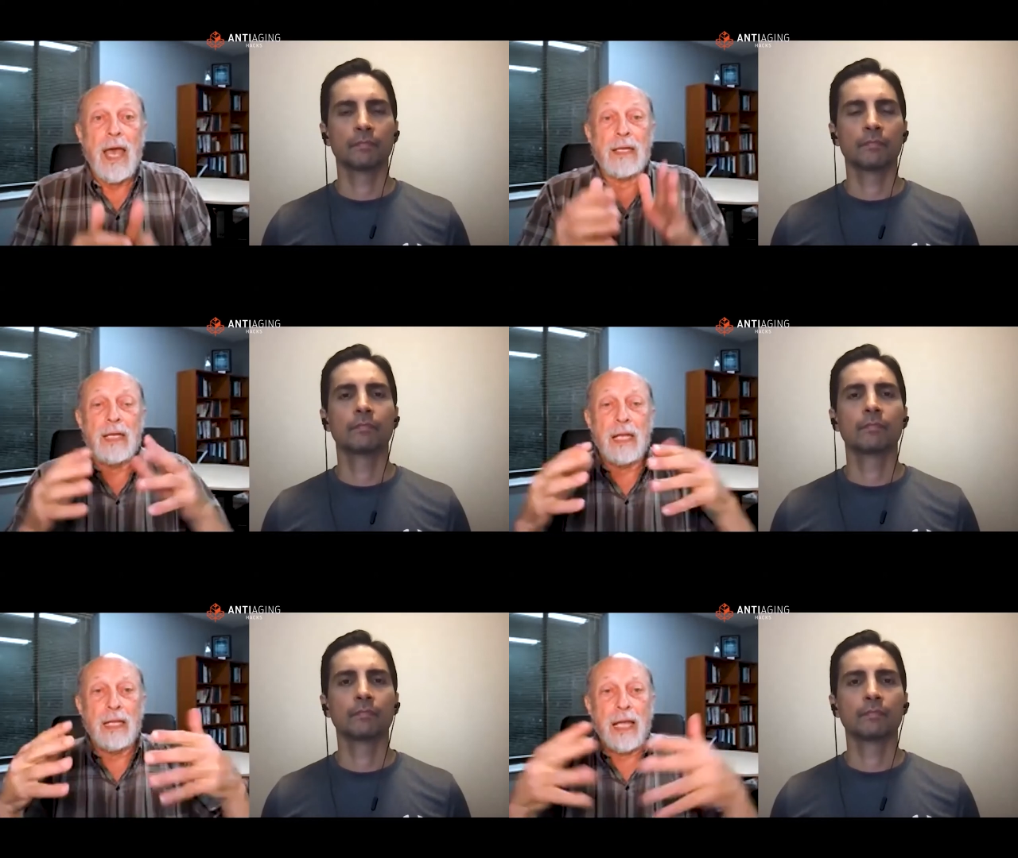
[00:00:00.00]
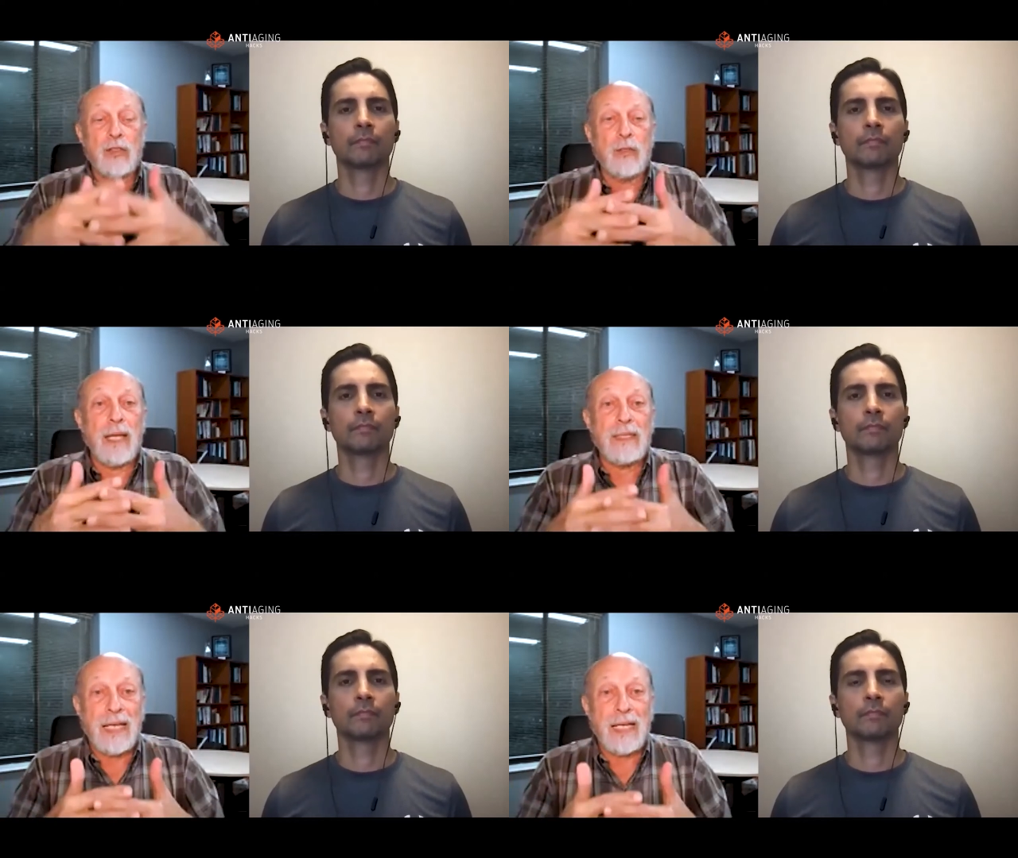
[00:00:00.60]
Speaker 1: And
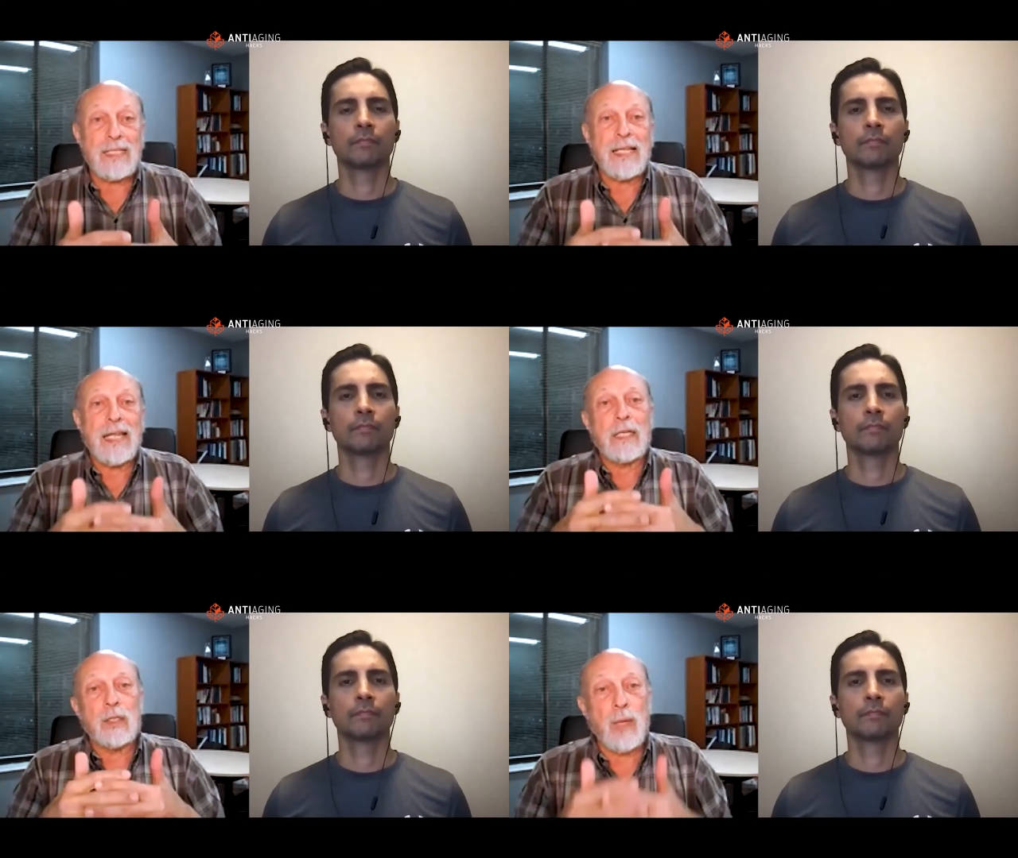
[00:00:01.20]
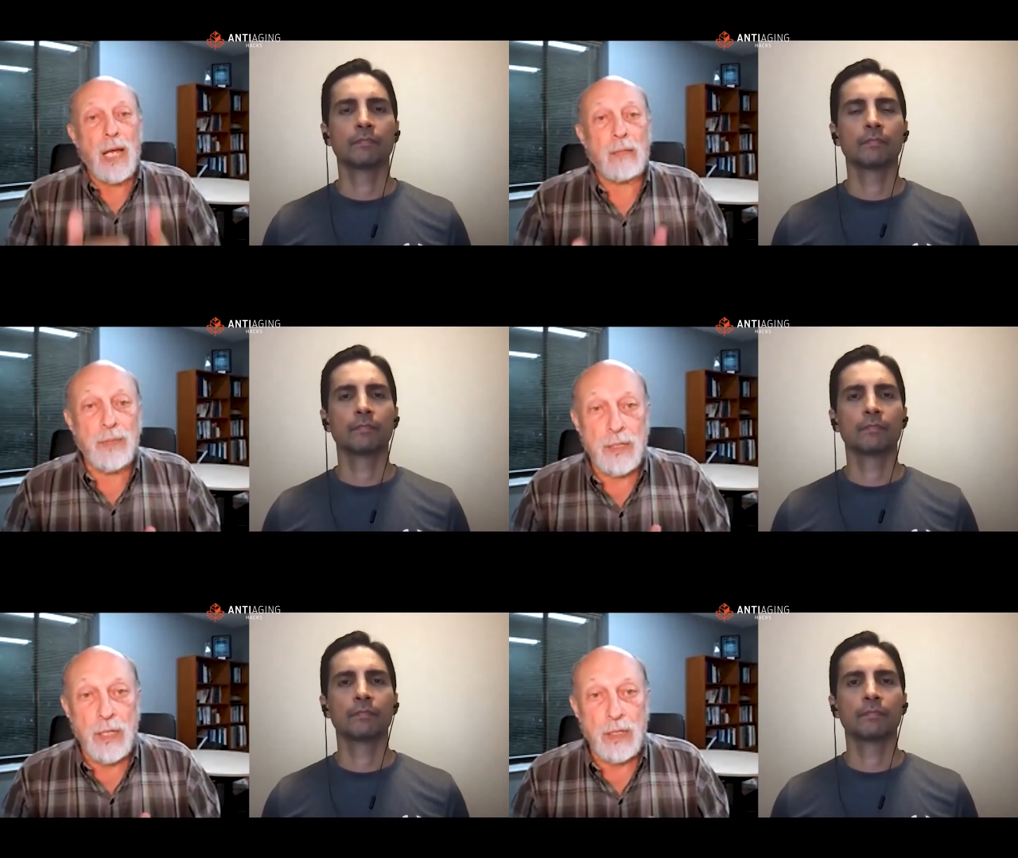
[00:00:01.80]
electromagnetics interact
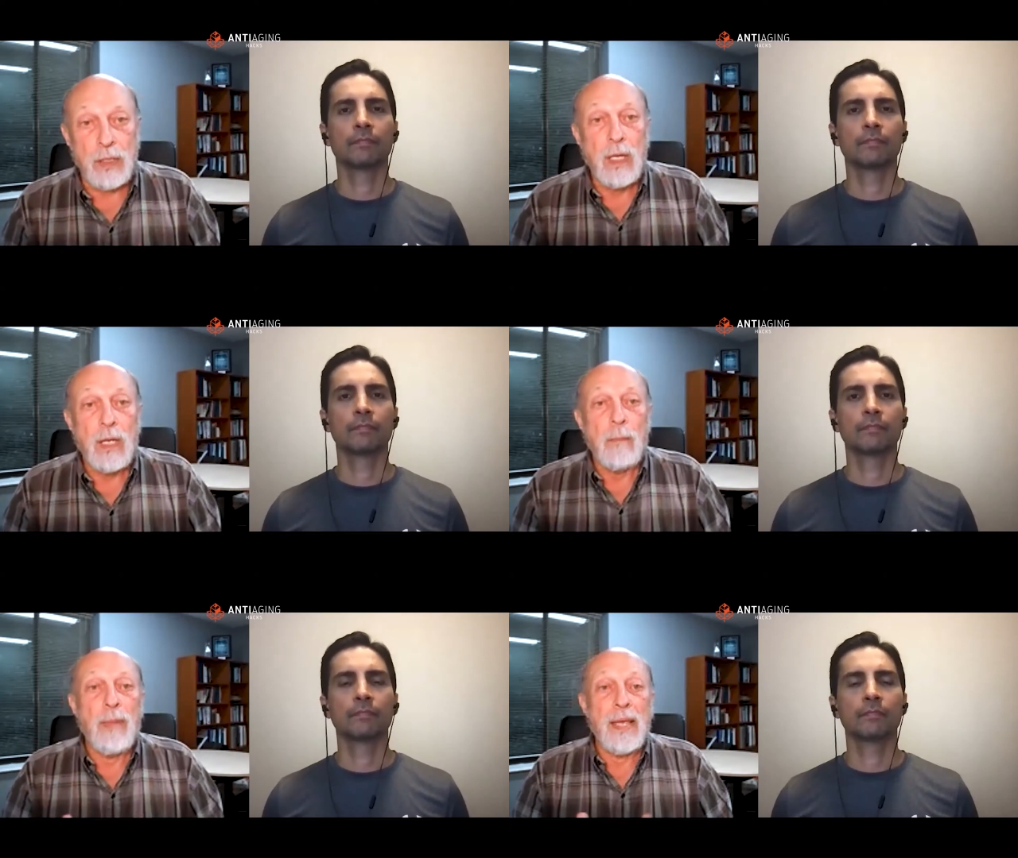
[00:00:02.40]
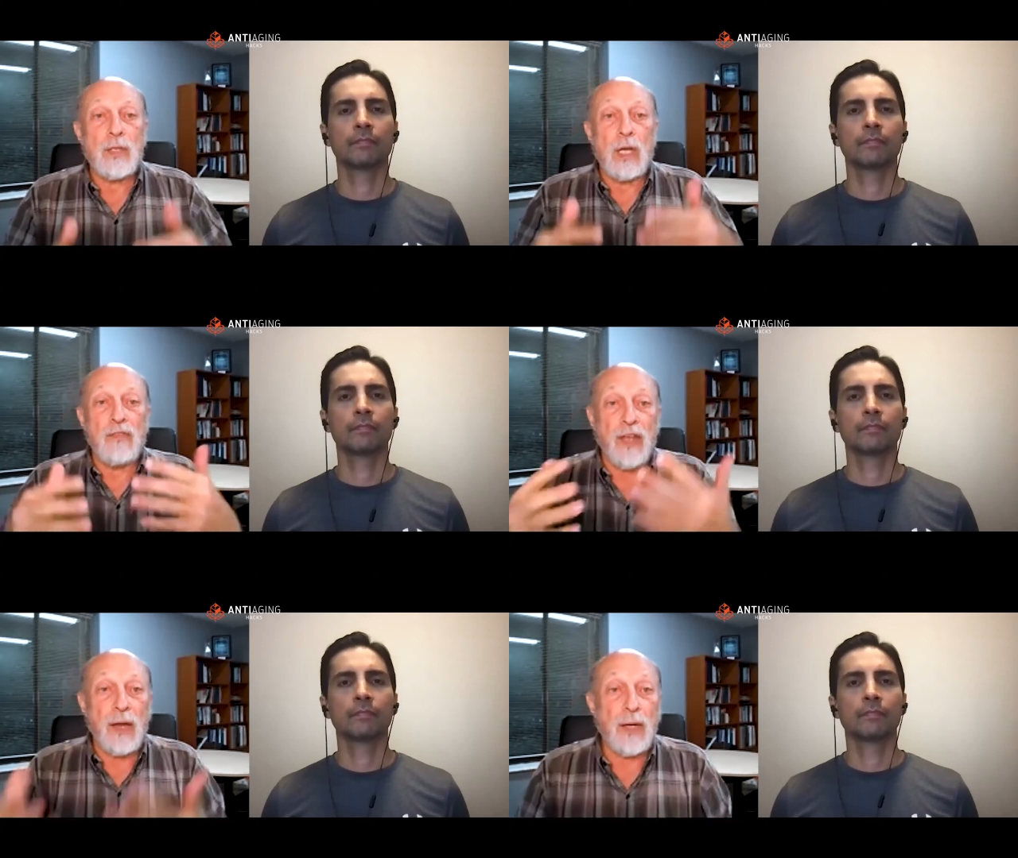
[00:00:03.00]
with each other based on
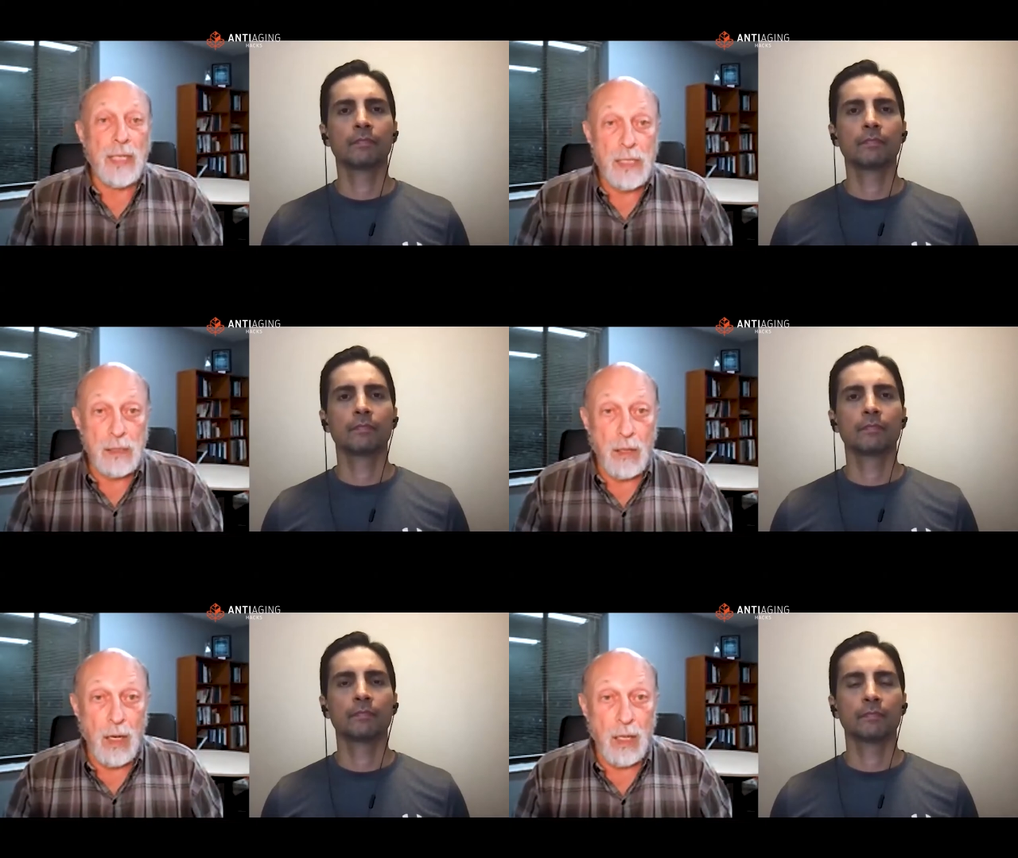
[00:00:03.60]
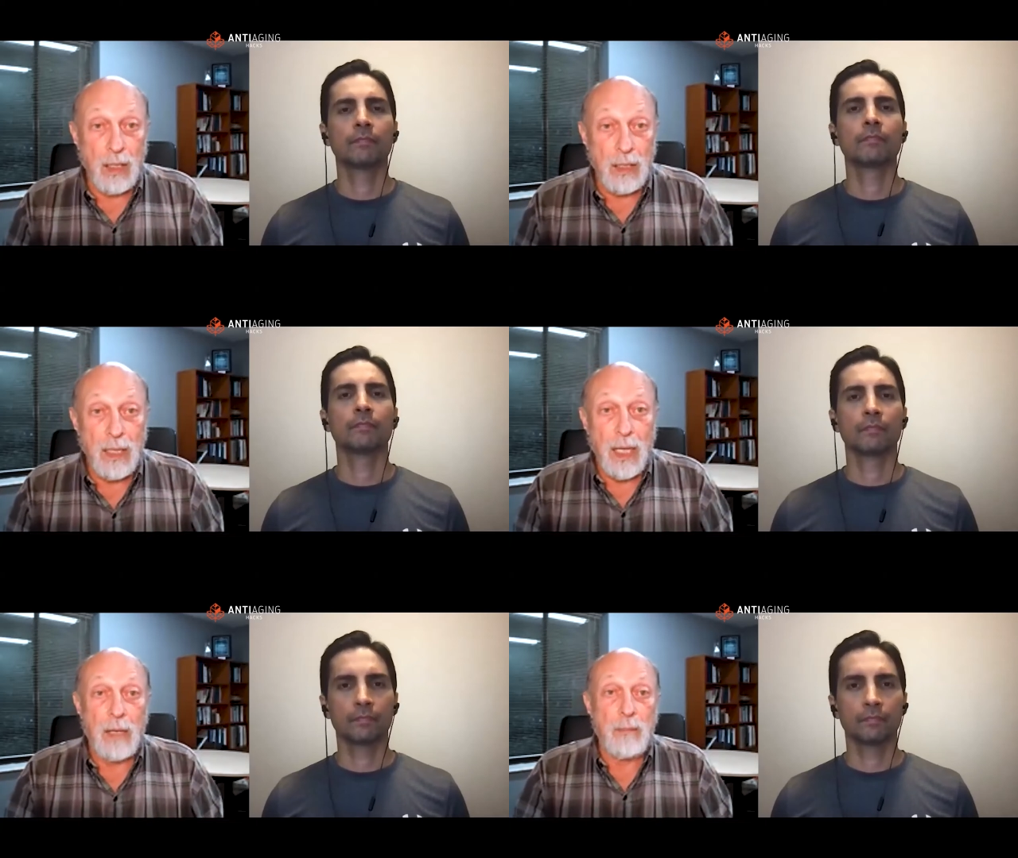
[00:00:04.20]
Faraday's law
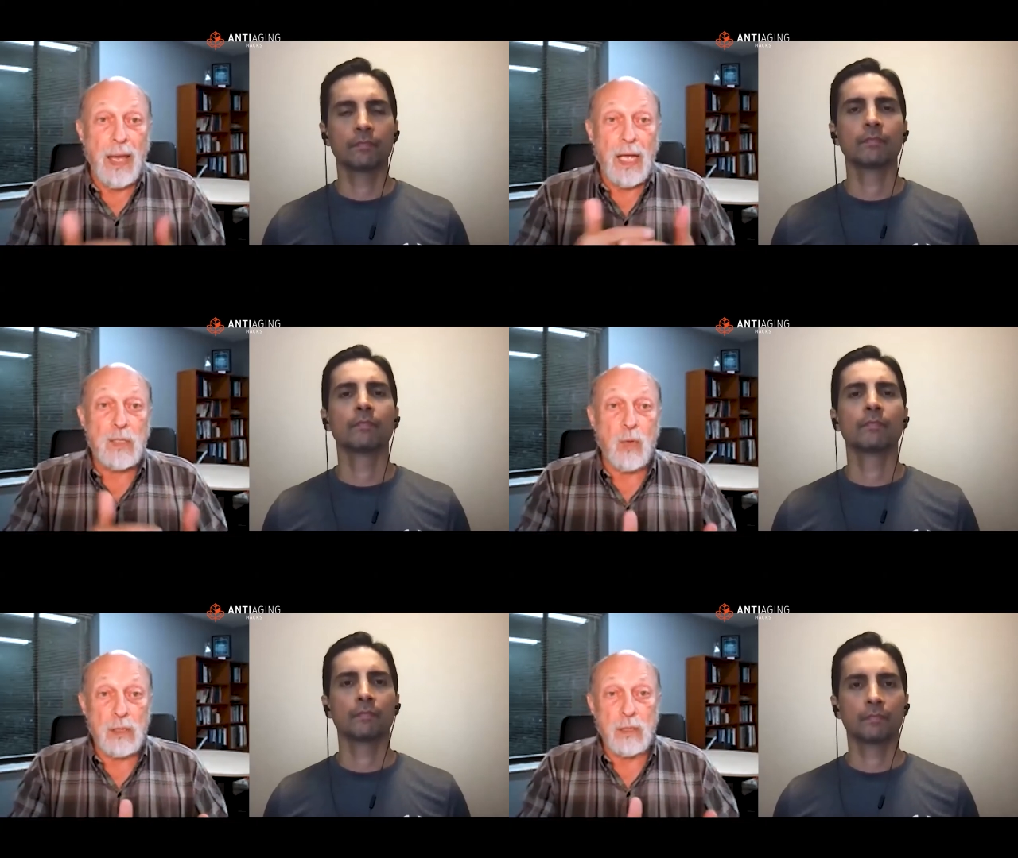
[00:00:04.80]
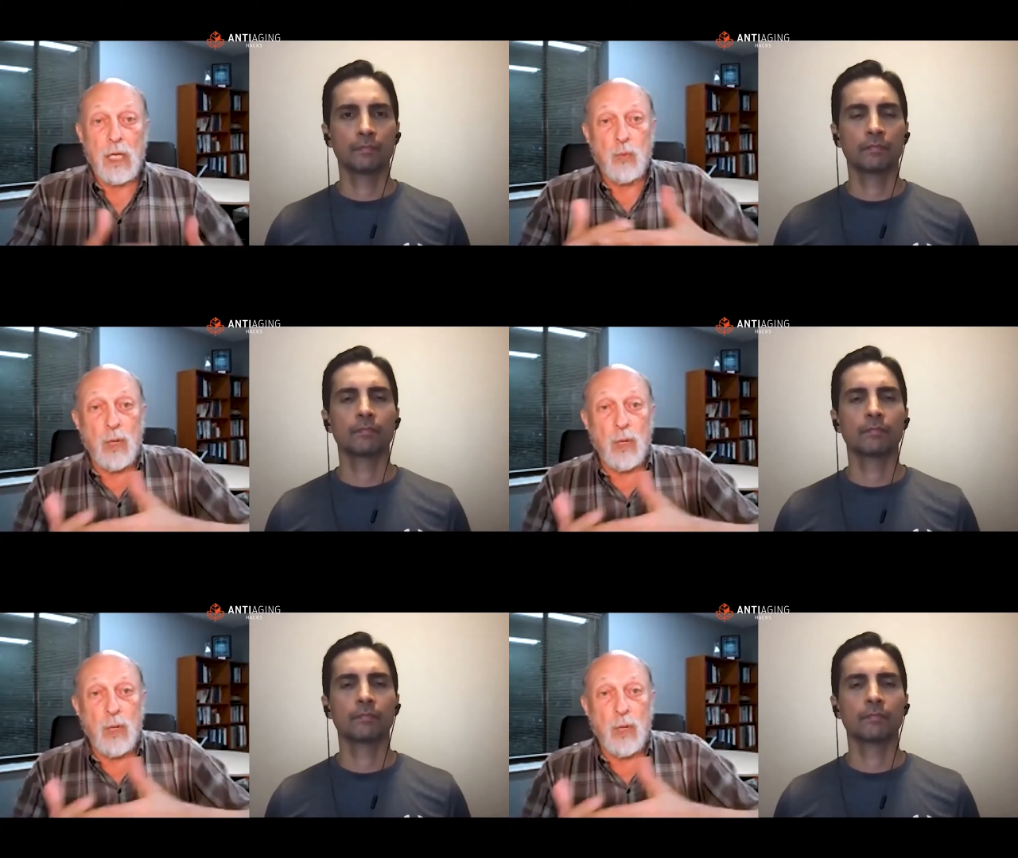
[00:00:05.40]
and Maxwell's laws.